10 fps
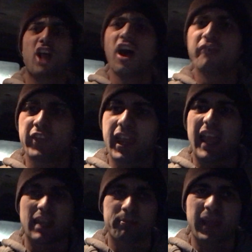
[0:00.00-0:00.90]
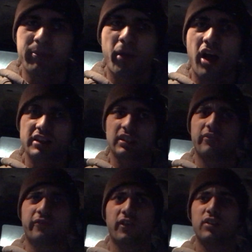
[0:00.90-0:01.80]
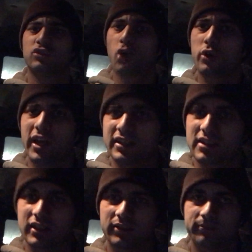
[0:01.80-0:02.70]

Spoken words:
coffee and a big box of donuts.